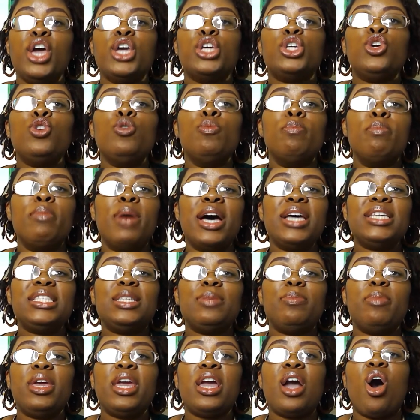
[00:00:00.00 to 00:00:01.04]
you must
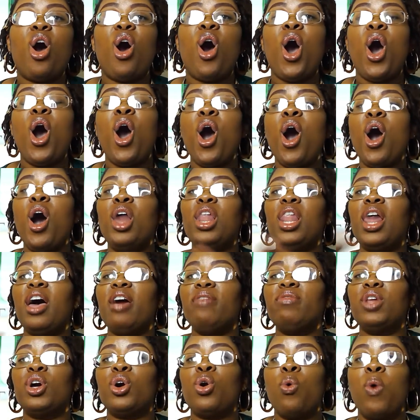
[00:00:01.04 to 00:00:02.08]
meet all
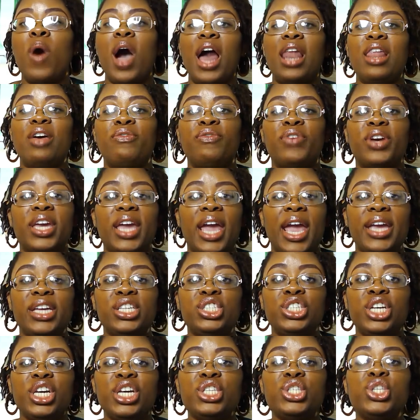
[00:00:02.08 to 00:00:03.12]
of the
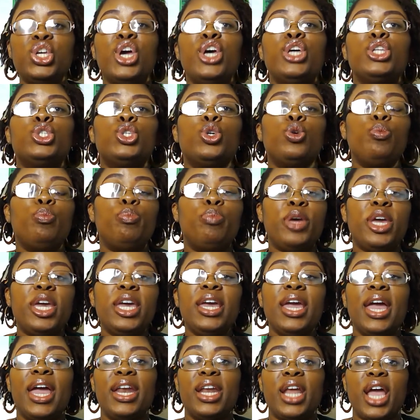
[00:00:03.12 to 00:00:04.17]
qualifications to
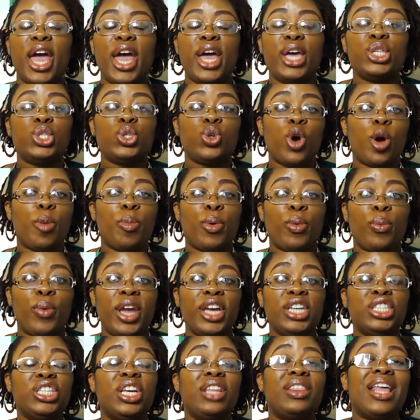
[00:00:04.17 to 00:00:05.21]
be an S
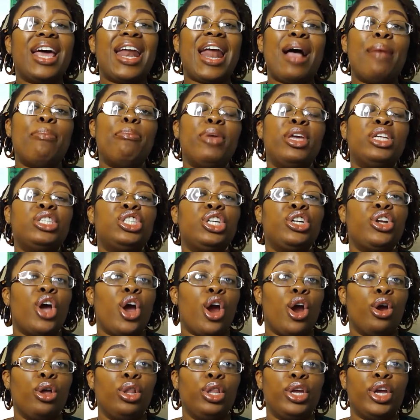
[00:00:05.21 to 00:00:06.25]
corporation that I mentioned
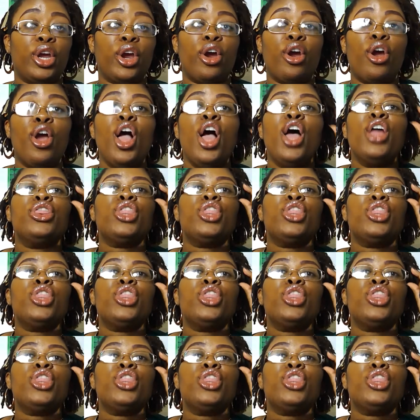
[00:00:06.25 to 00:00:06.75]
earlier.